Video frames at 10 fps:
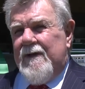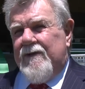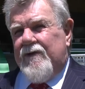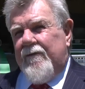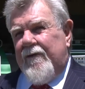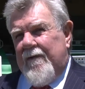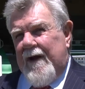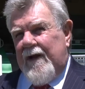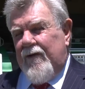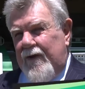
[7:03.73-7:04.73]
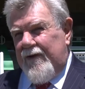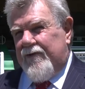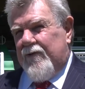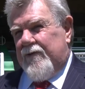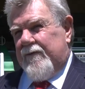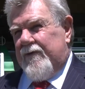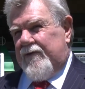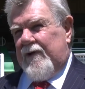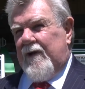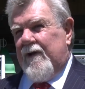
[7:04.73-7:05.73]
So if you're adding these sorts of
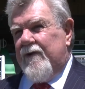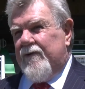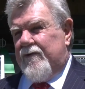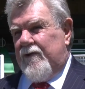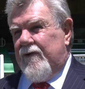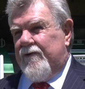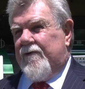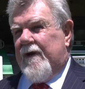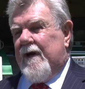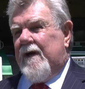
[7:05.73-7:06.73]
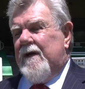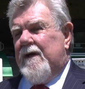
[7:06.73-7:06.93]
facilities to this track,